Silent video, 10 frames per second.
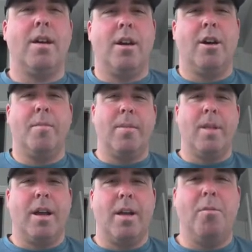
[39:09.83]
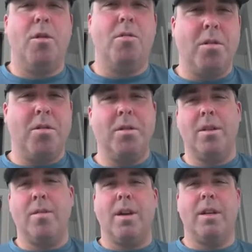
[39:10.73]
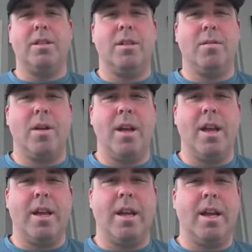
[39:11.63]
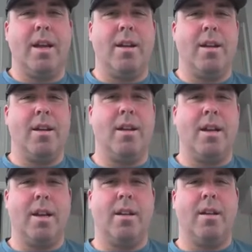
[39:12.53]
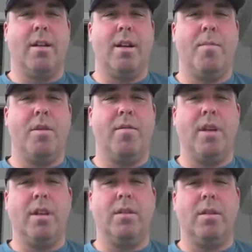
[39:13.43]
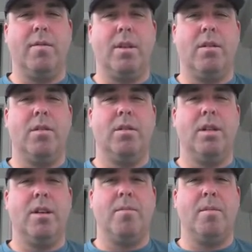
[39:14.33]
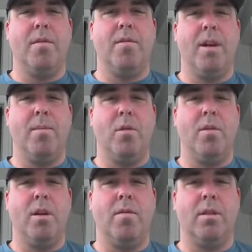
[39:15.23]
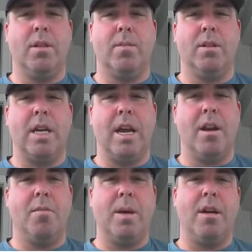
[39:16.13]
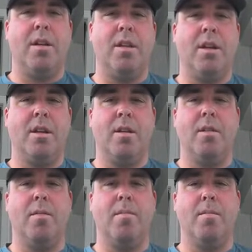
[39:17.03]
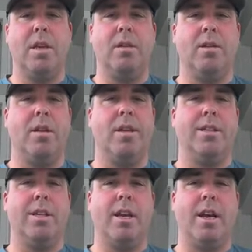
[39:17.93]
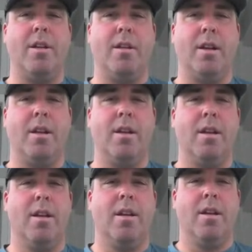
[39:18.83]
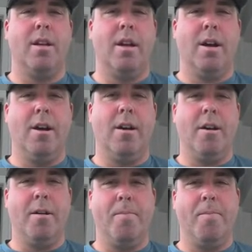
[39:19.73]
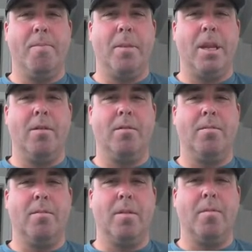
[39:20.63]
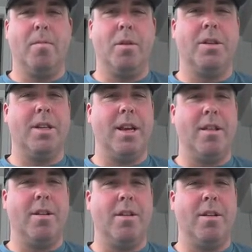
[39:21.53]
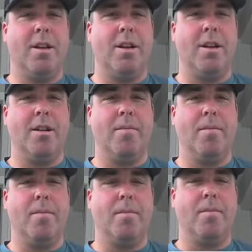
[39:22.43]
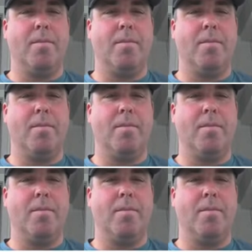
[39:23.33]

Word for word: Um, I'm local the rest of the way. I got uh, I got a couple events left to close out my February, which I'm excited about, and then I'm gonna piece all this together and um, you know put together uh,